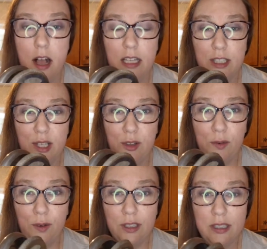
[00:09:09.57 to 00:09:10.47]
So the
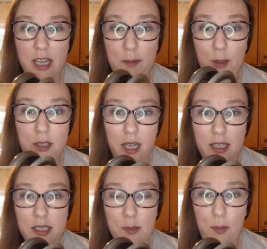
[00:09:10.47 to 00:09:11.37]
first time you take this
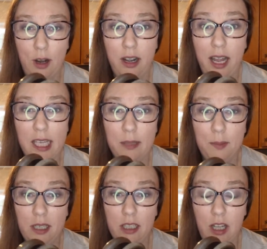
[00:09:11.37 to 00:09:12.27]
apart, it can be a
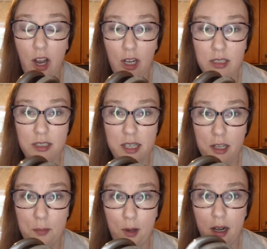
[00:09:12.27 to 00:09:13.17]
little hard to take
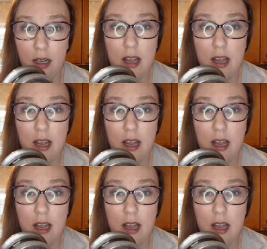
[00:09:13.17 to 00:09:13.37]
apart,